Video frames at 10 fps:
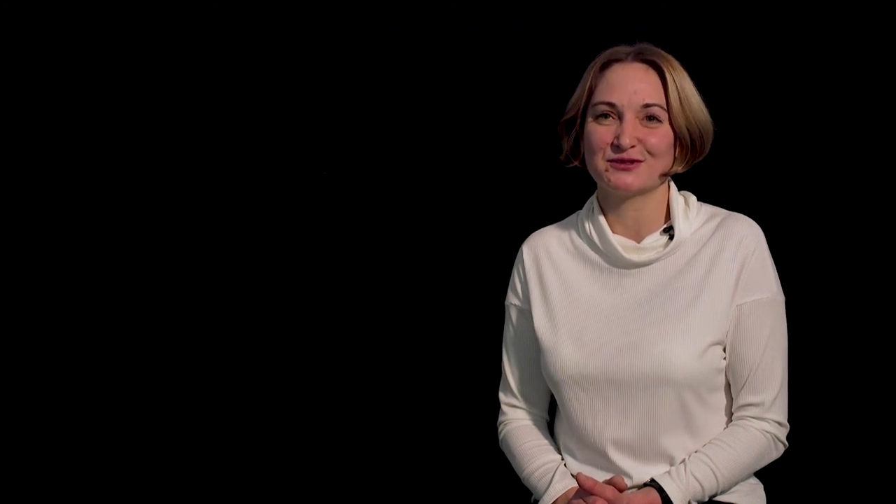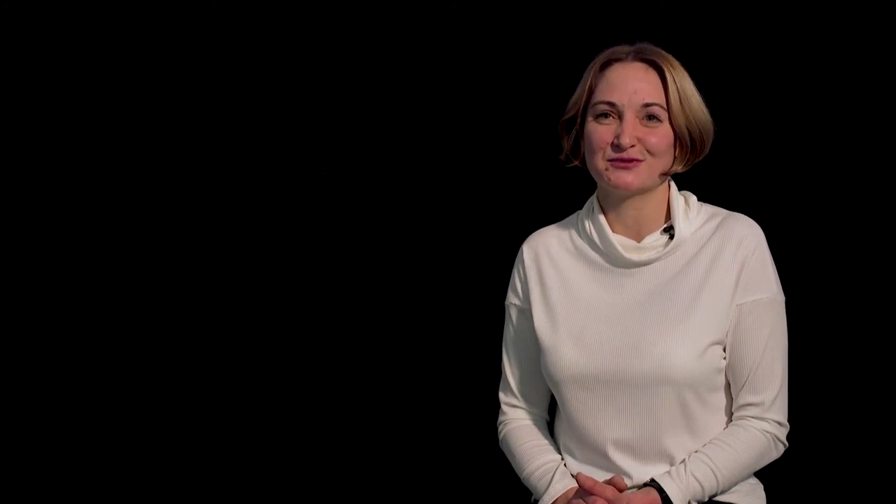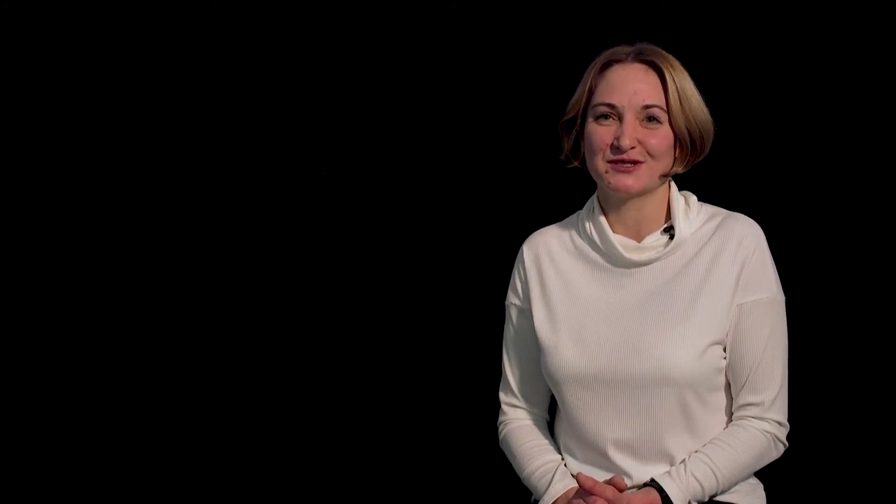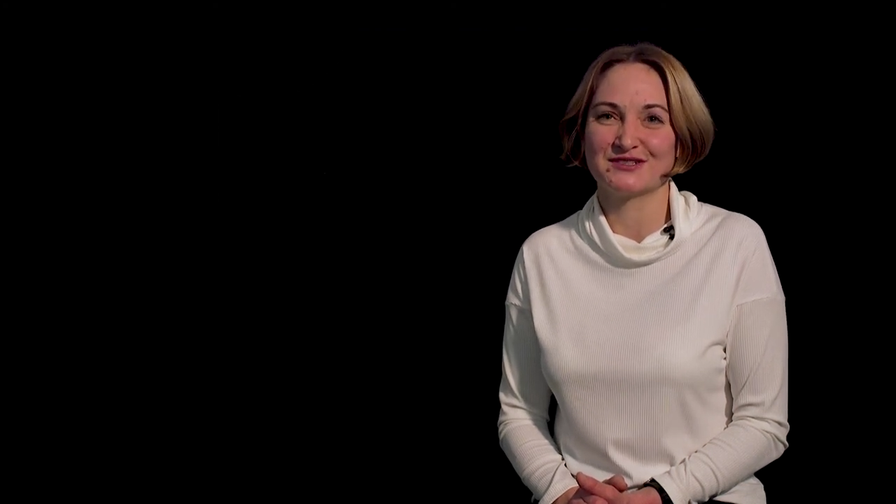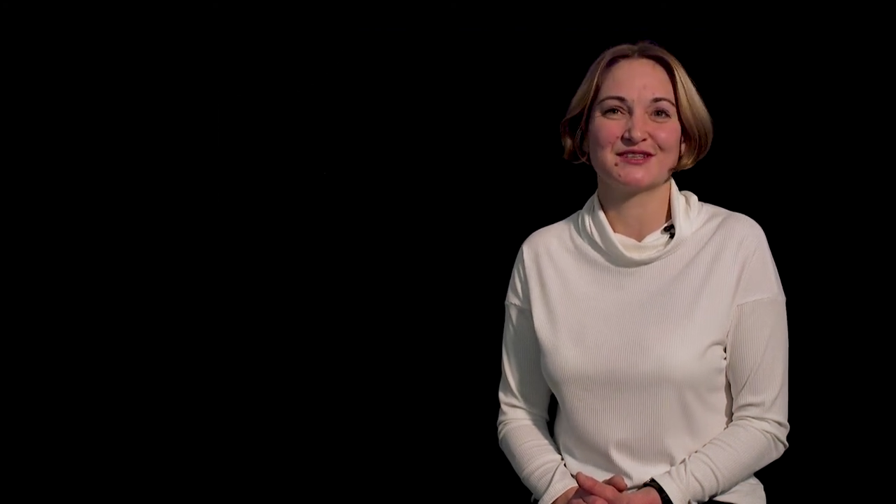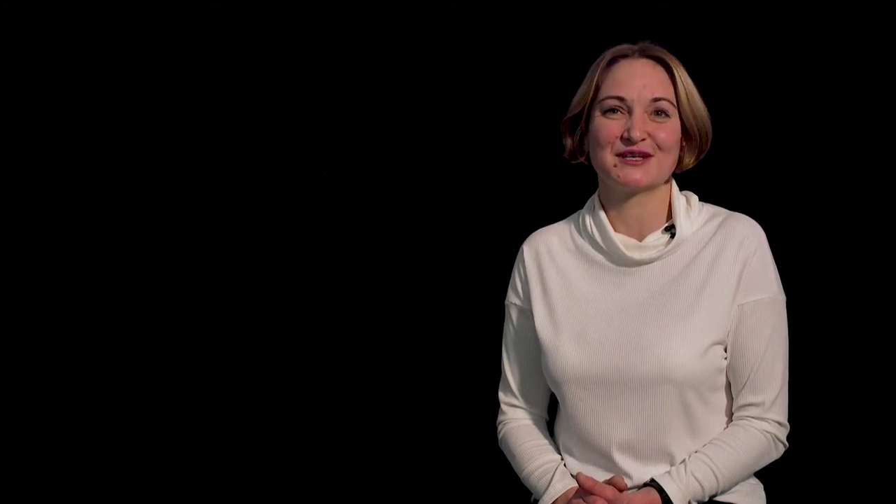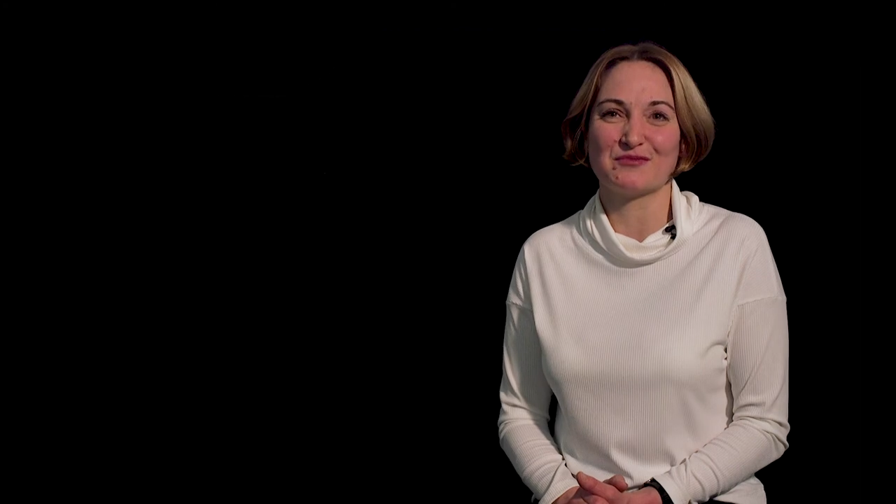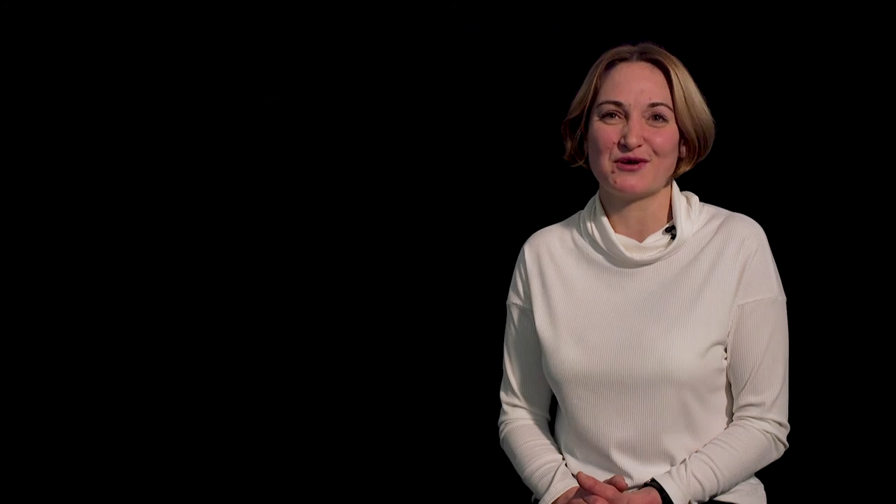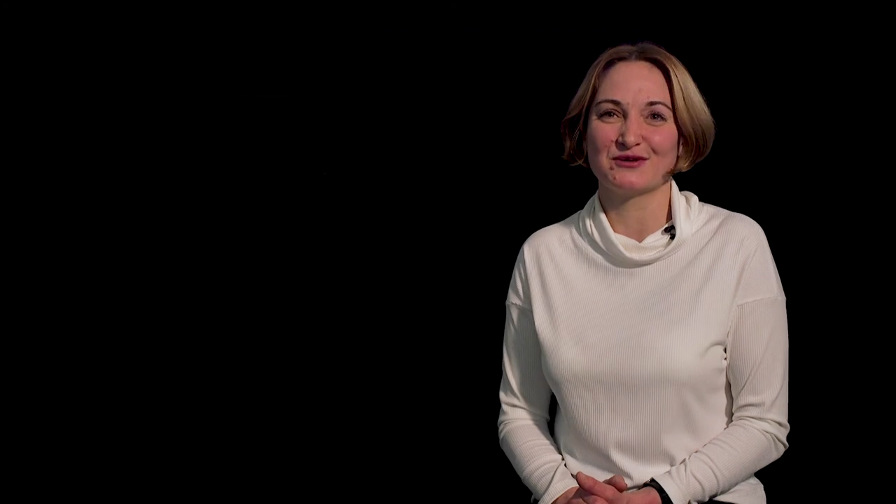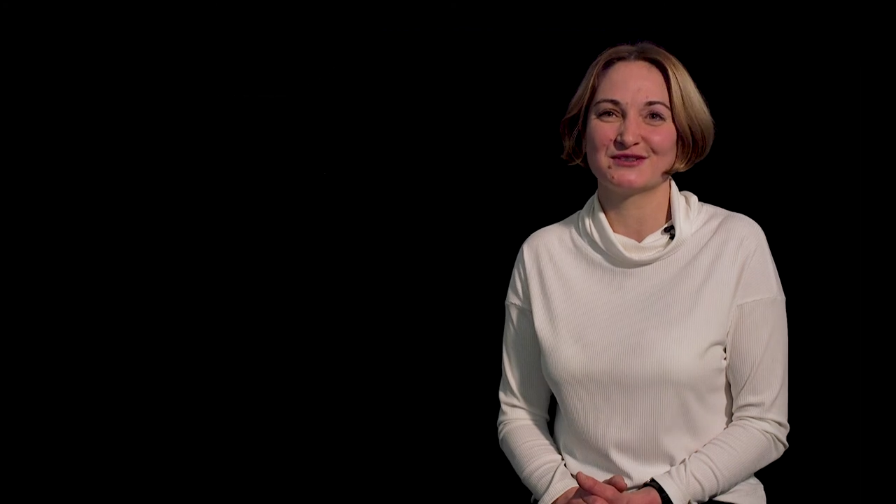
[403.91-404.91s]
we think
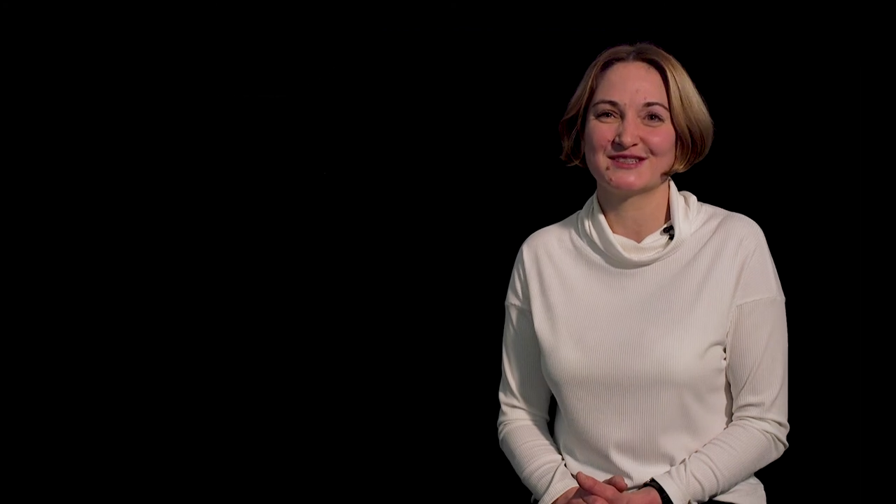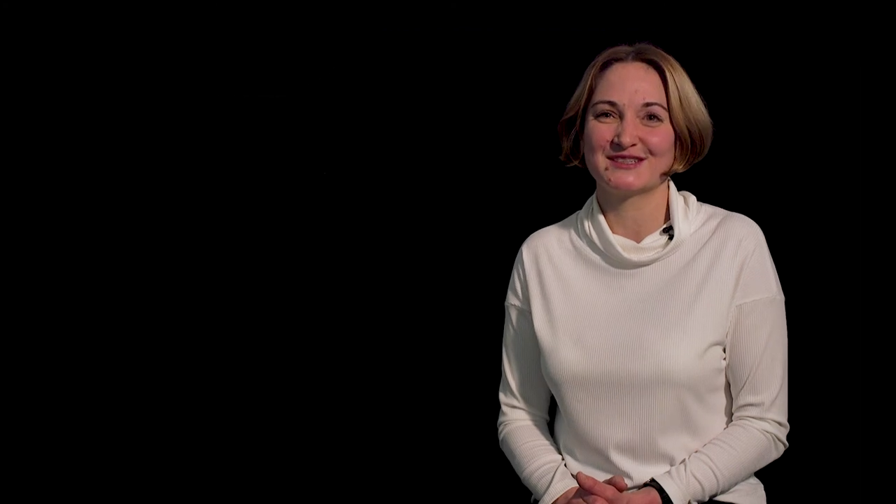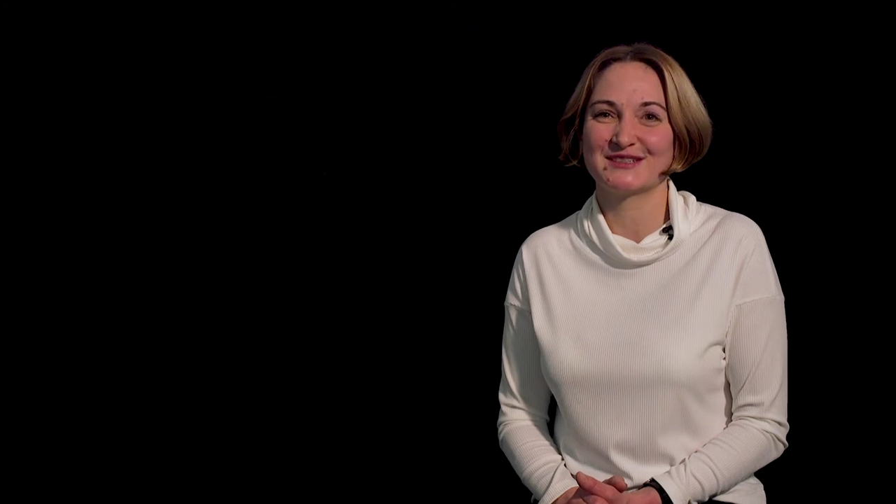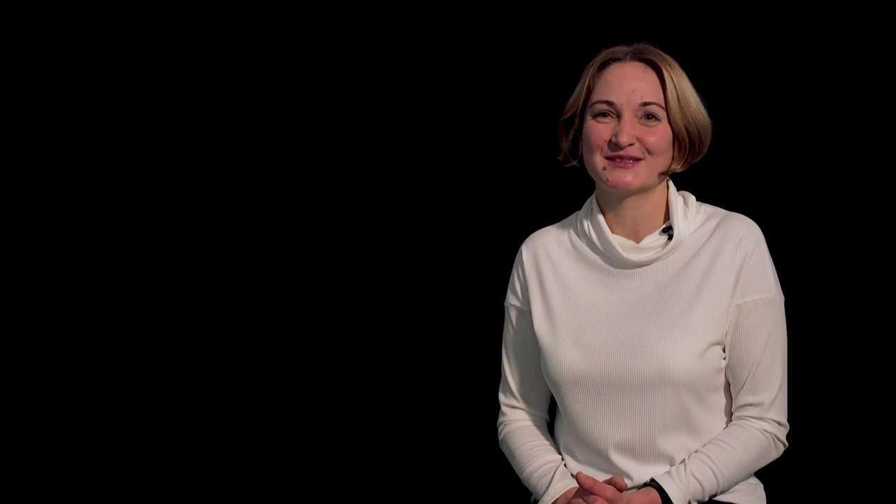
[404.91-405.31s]
about it.